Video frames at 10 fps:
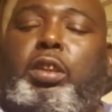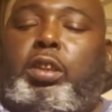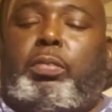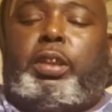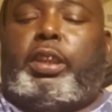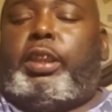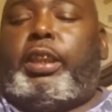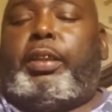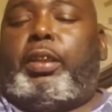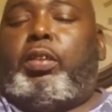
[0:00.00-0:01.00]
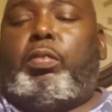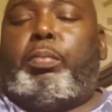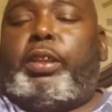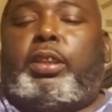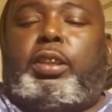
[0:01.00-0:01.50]
So we're getting that on
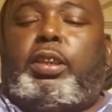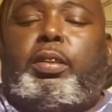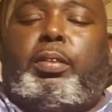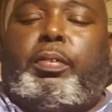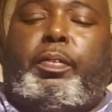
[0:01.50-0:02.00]
mixed up.